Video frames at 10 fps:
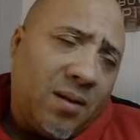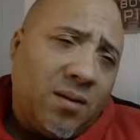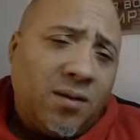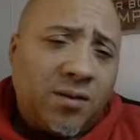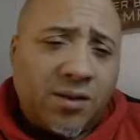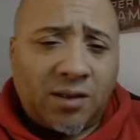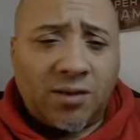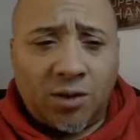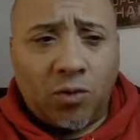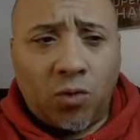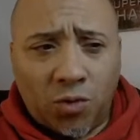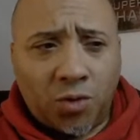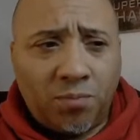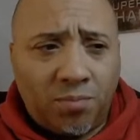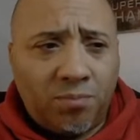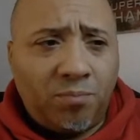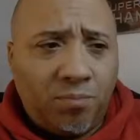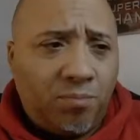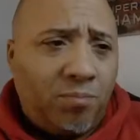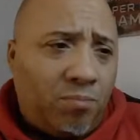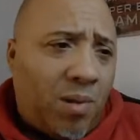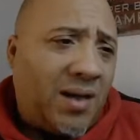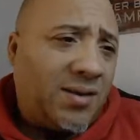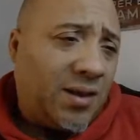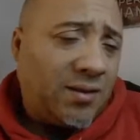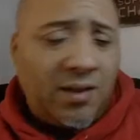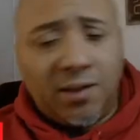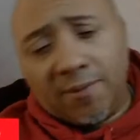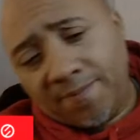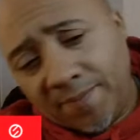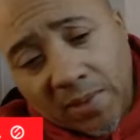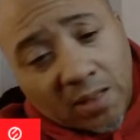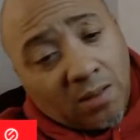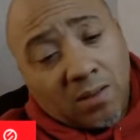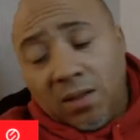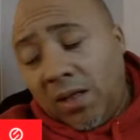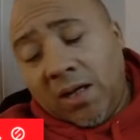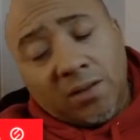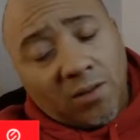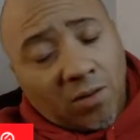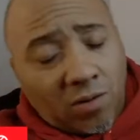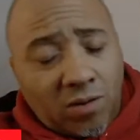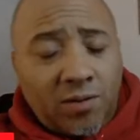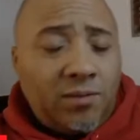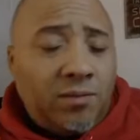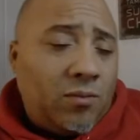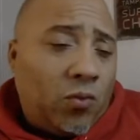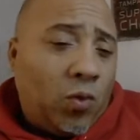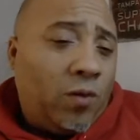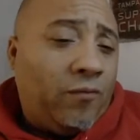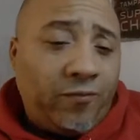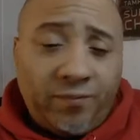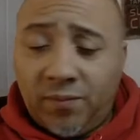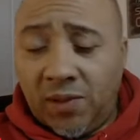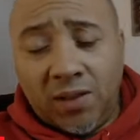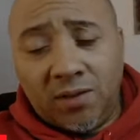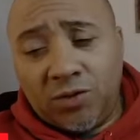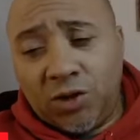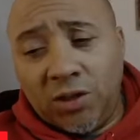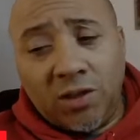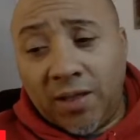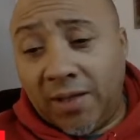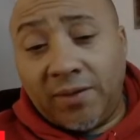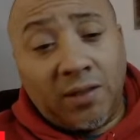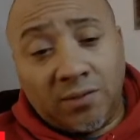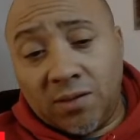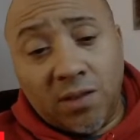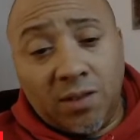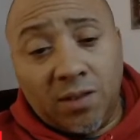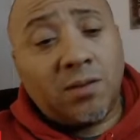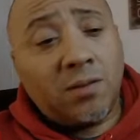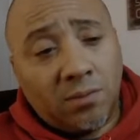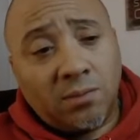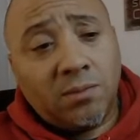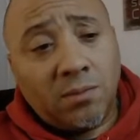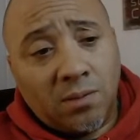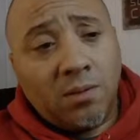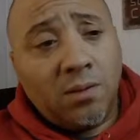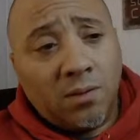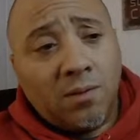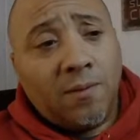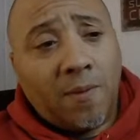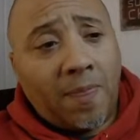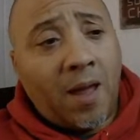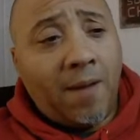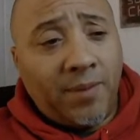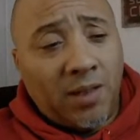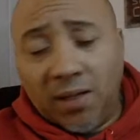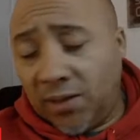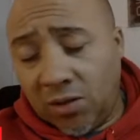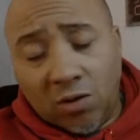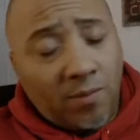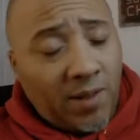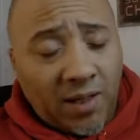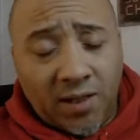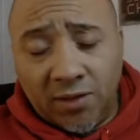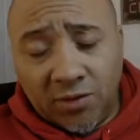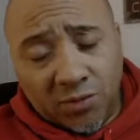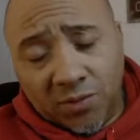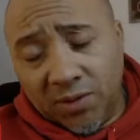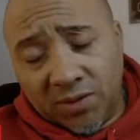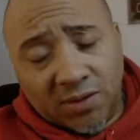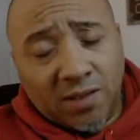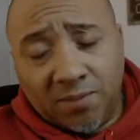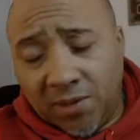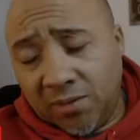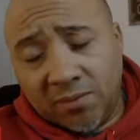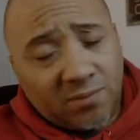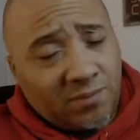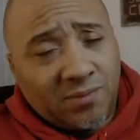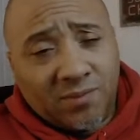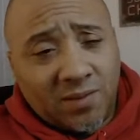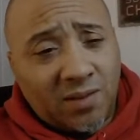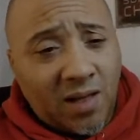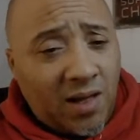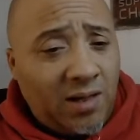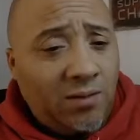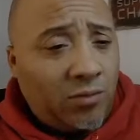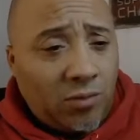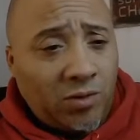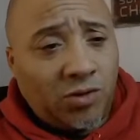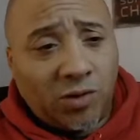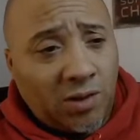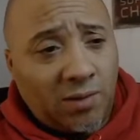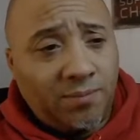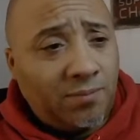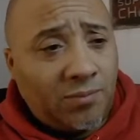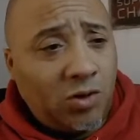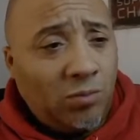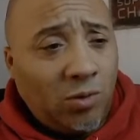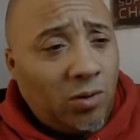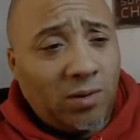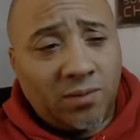6 1/4 by 60, and on Wolf and Cheetah, that thing's the nuts. I mean, I can get all my hand into it, stand about 8, throw it straight up two board,